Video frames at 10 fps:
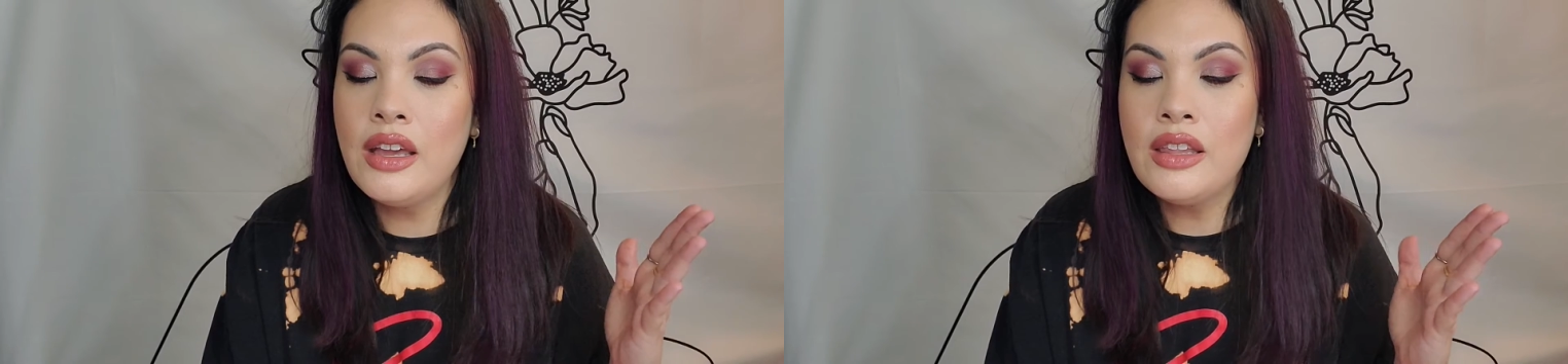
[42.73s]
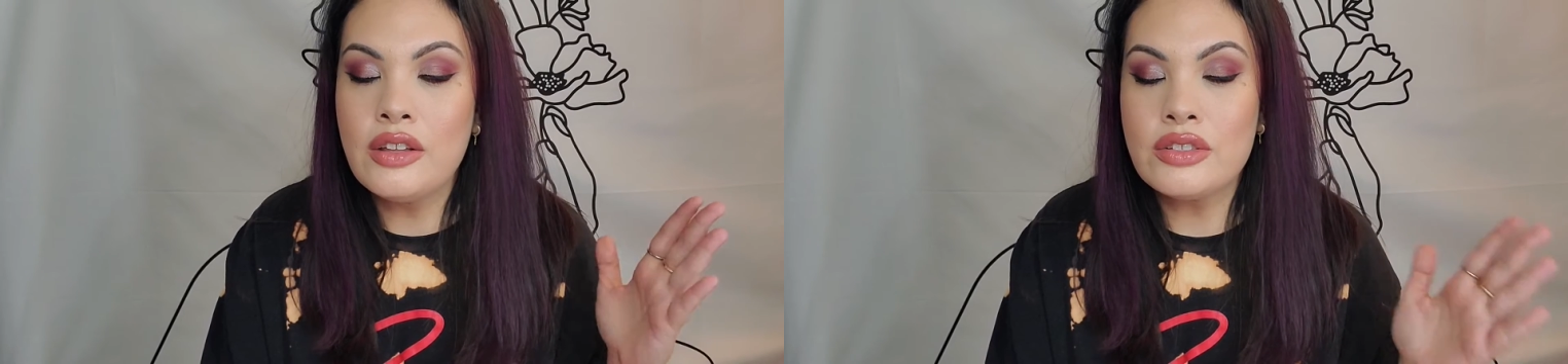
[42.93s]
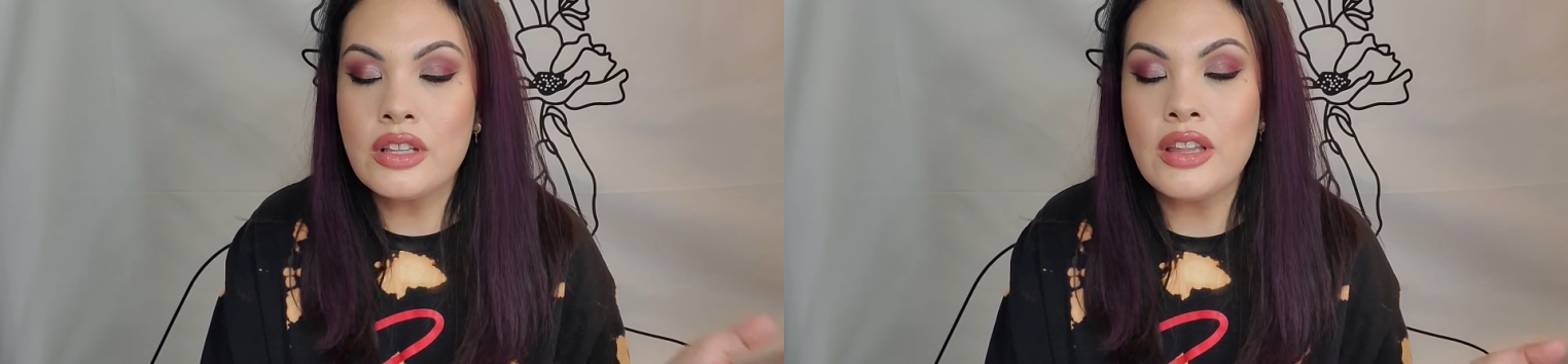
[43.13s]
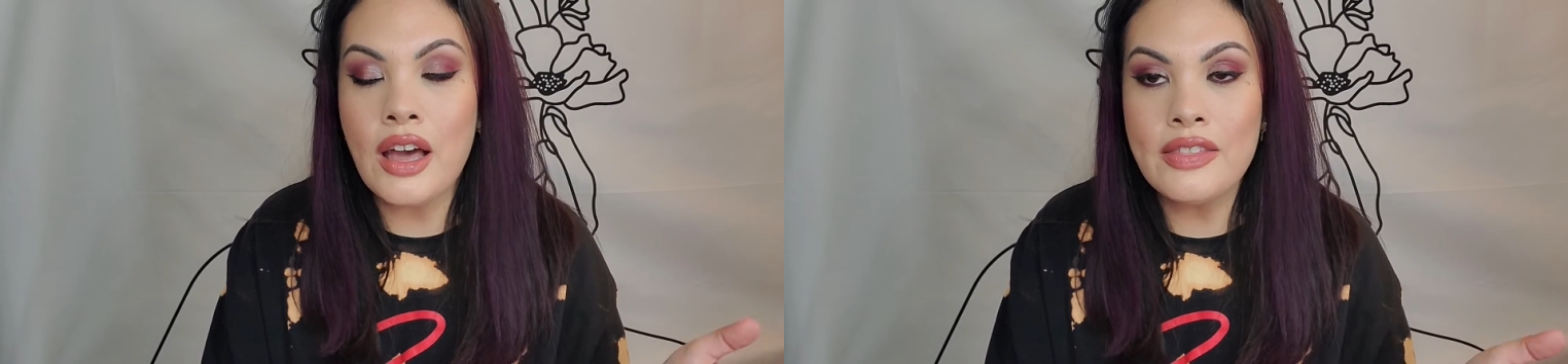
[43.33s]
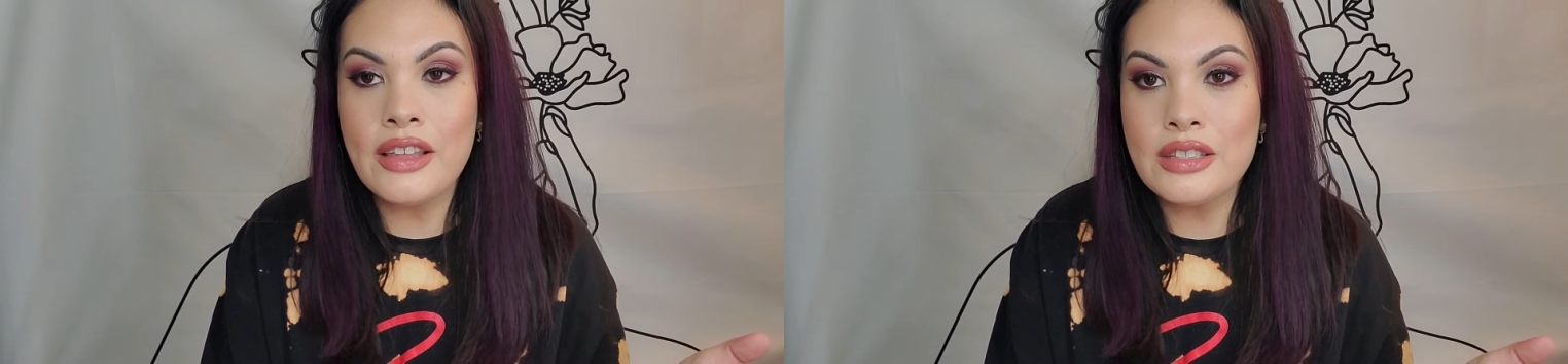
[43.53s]
there's a
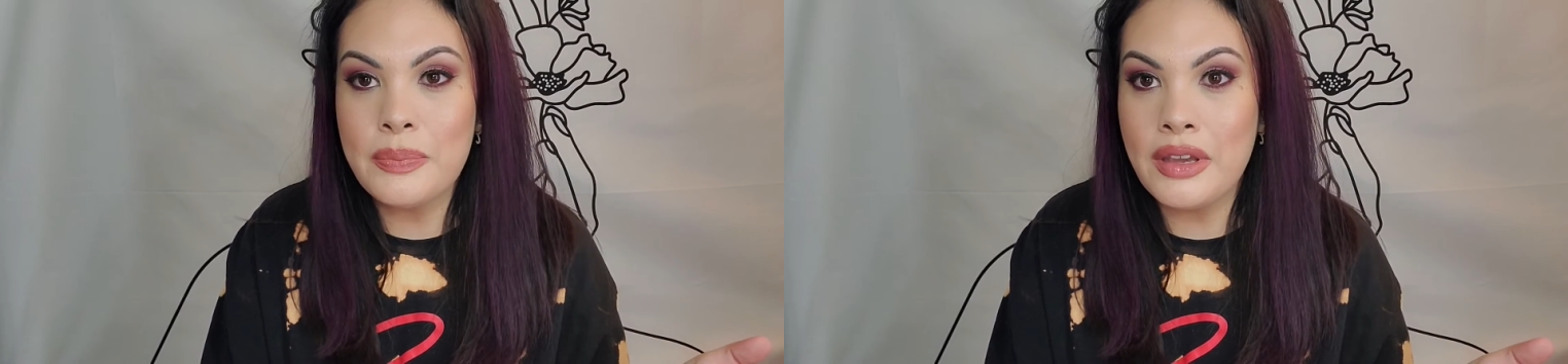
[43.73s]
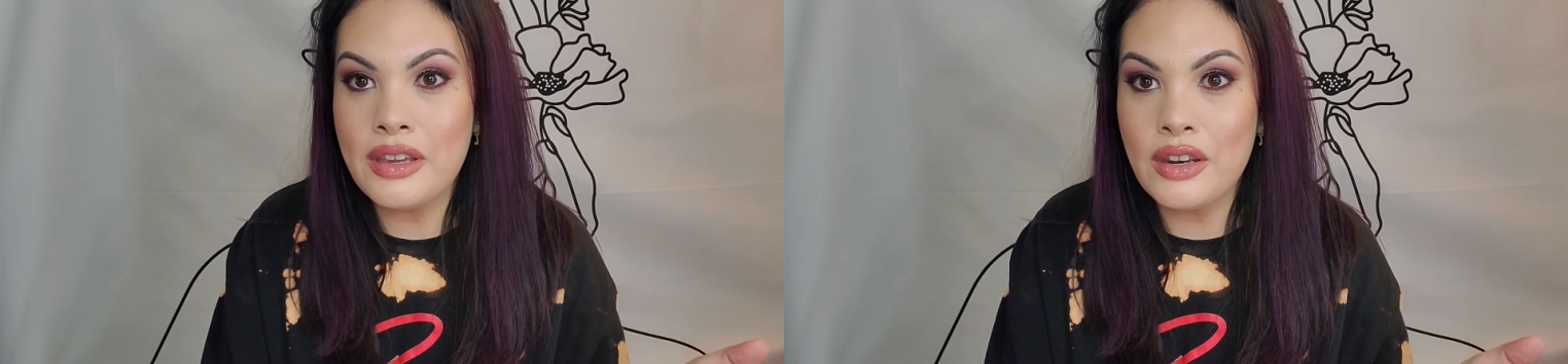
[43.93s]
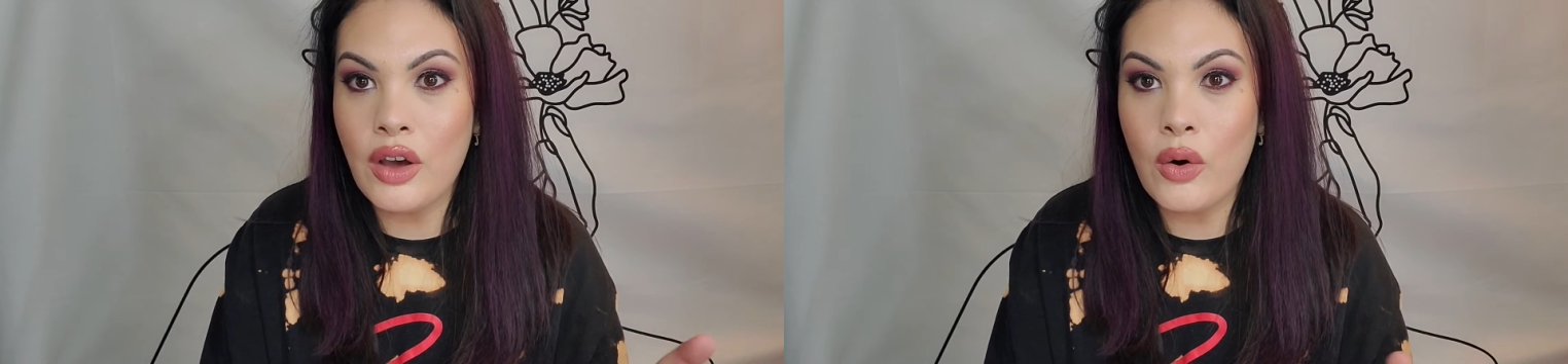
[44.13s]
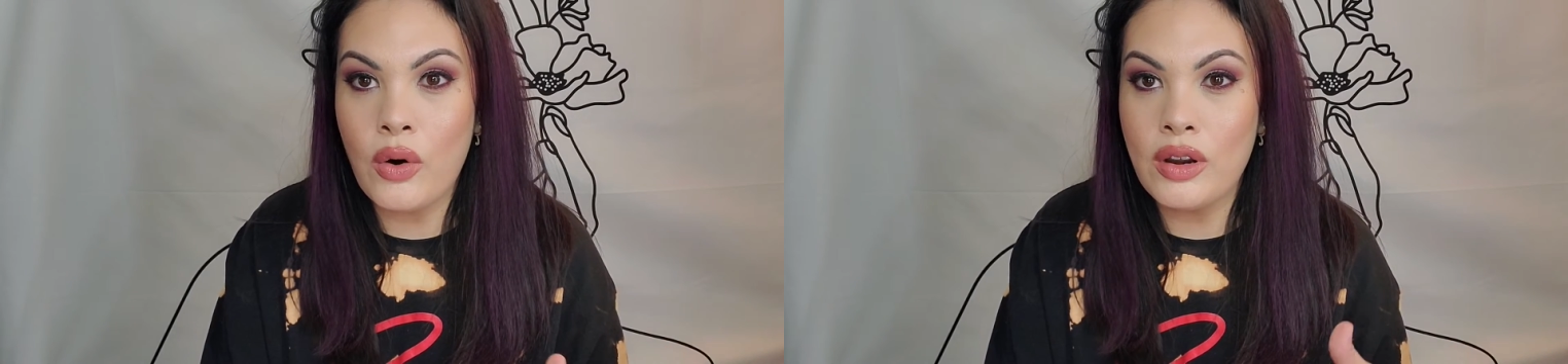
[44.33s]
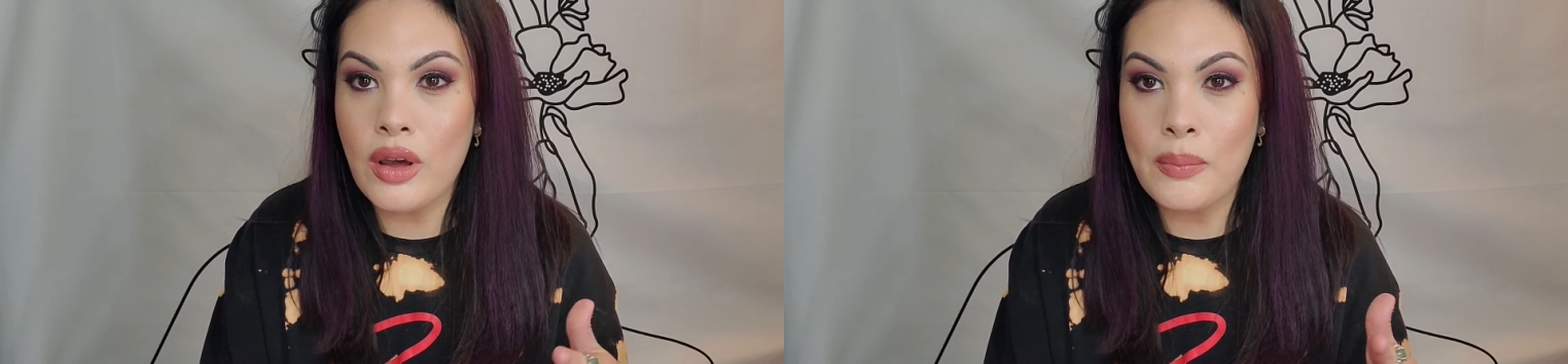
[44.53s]
lot that's been
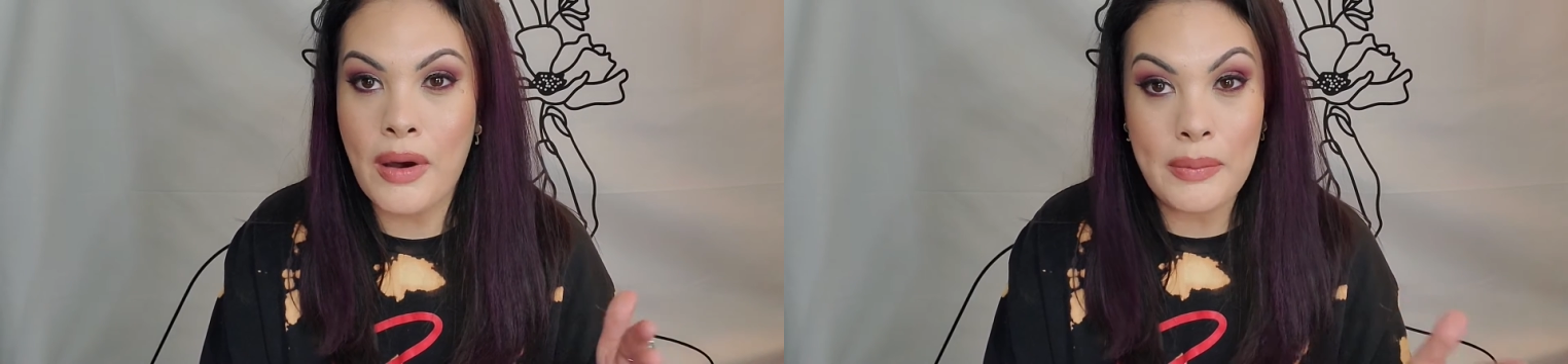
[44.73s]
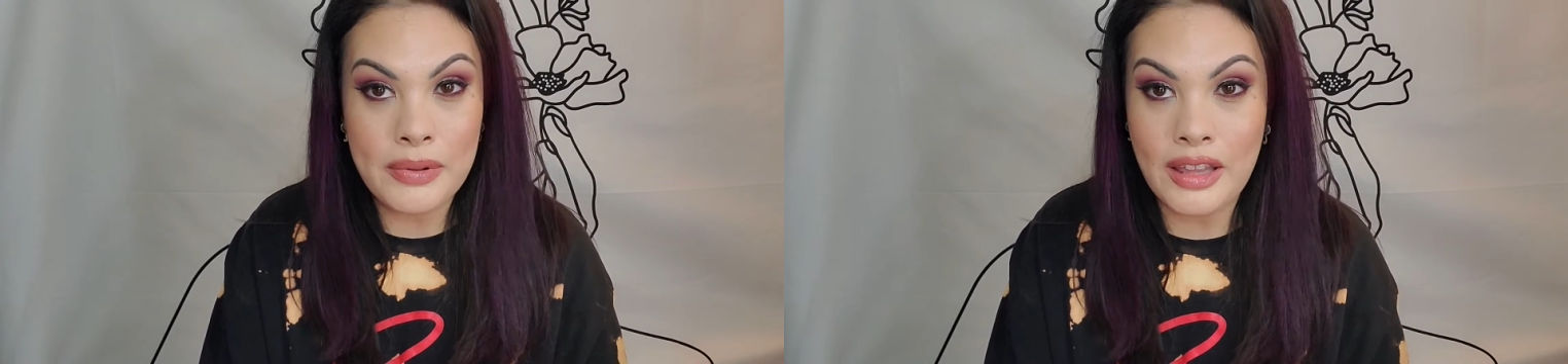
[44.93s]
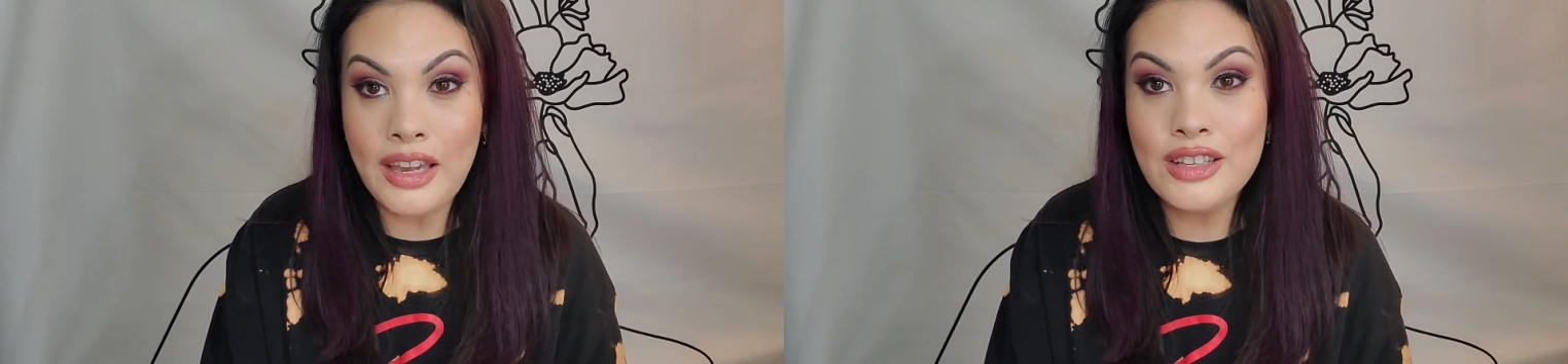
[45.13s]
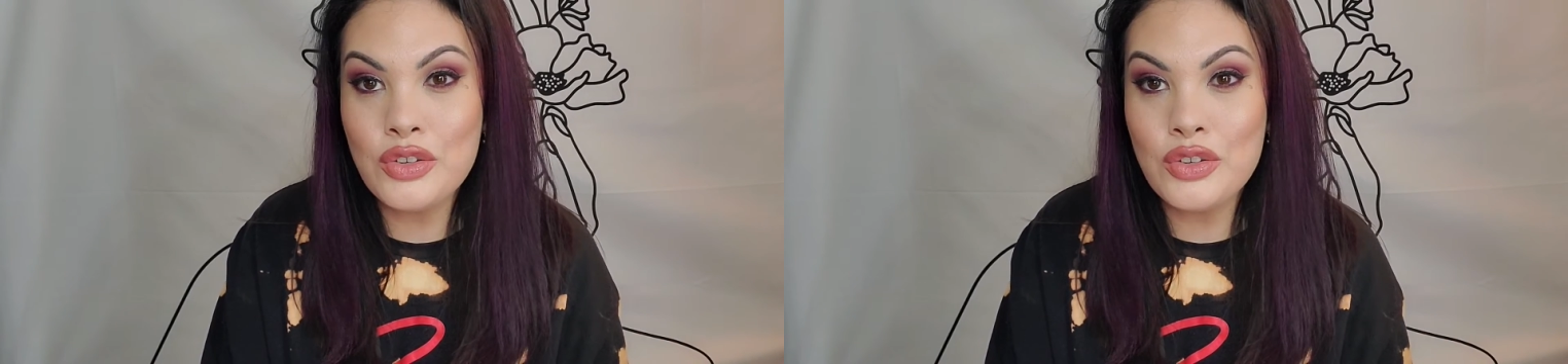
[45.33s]
on my plate,